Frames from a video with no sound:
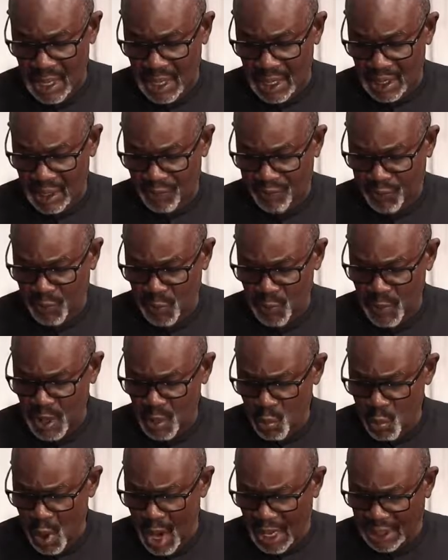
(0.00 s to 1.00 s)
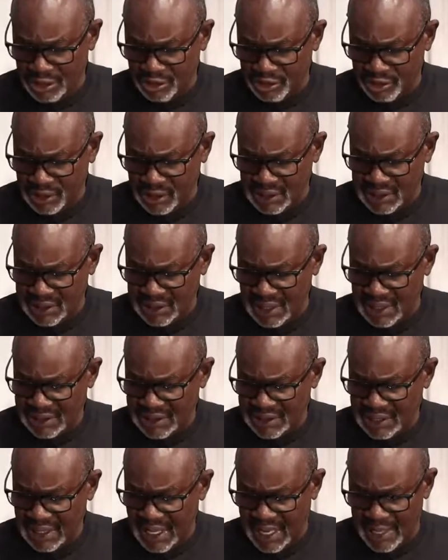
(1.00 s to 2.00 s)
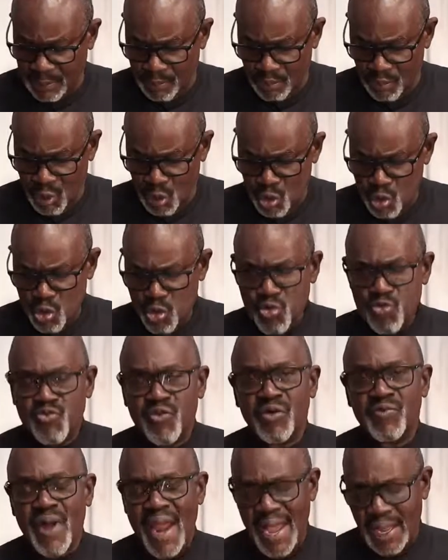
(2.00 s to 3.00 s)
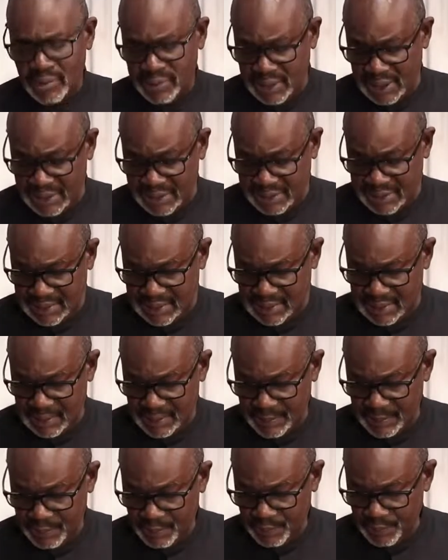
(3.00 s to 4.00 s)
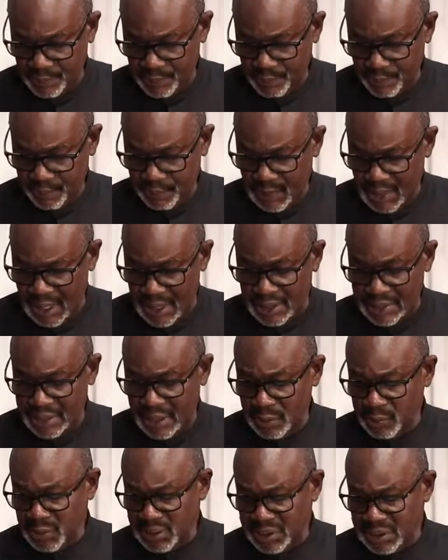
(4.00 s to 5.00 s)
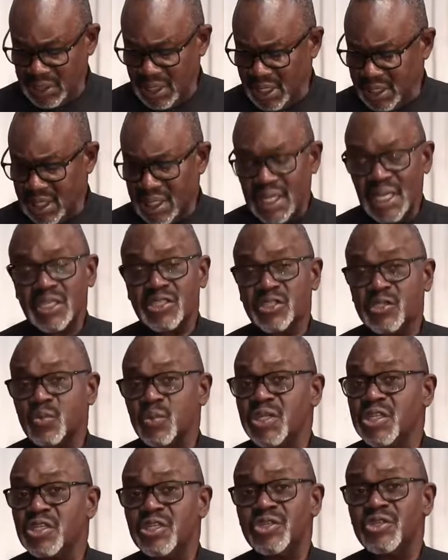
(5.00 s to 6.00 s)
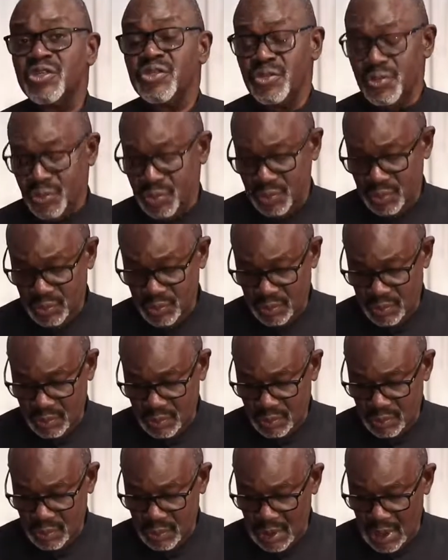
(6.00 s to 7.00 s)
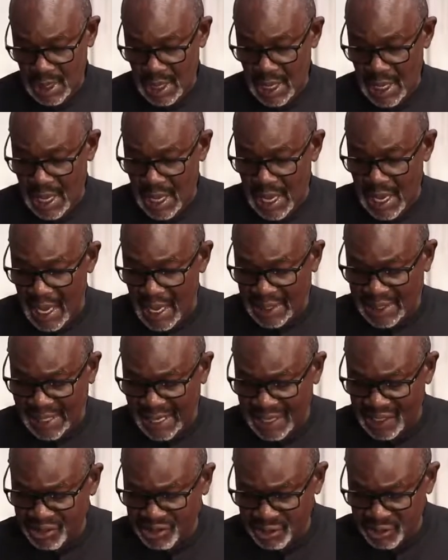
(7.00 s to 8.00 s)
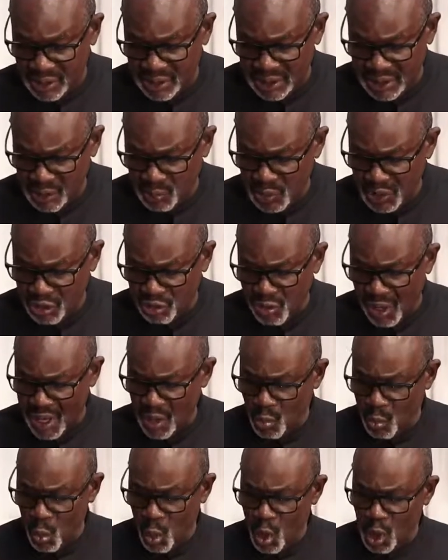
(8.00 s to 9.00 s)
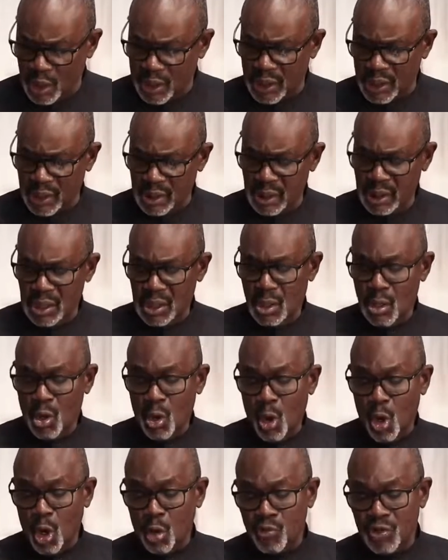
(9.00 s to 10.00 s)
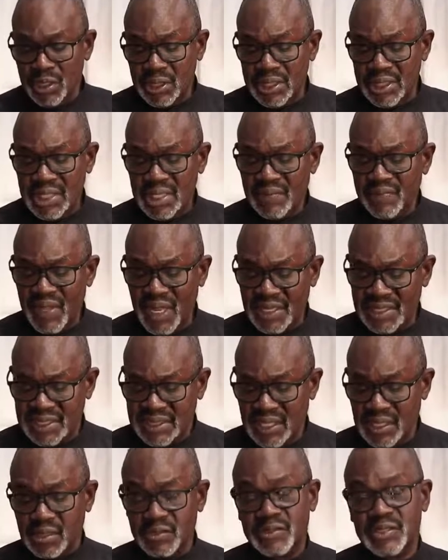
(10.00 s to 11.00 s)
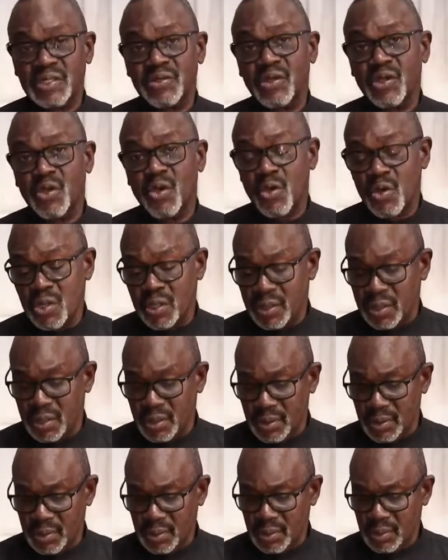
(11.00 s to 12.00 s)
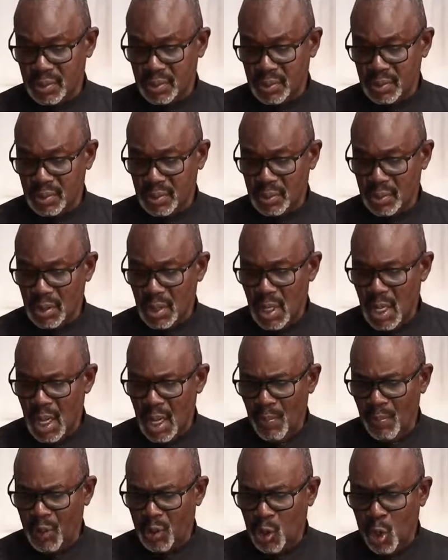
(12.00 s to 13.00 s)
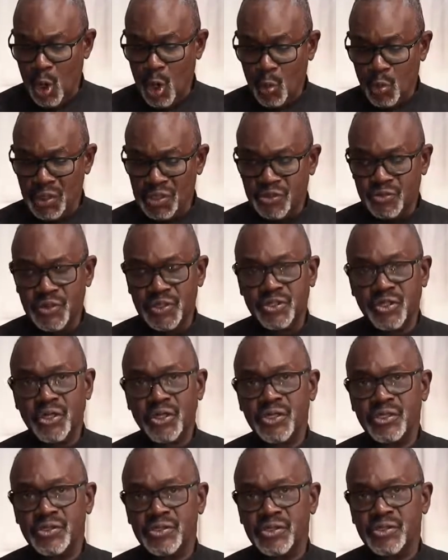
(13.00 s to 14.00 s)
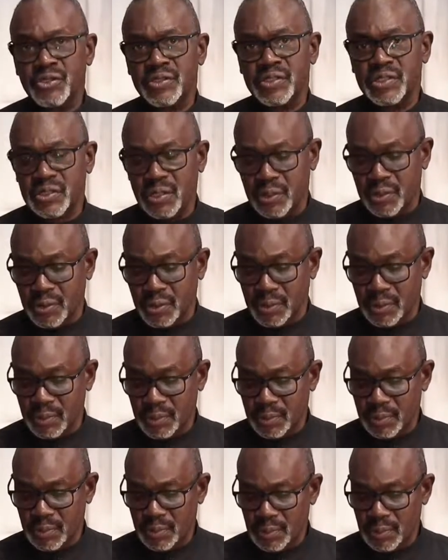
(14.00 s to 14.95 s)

And Efume watched the sun's light move around us. There was nothing else we could do. Occasionally, we drank water or relieved ourselves in the corner, but always returned to the circle.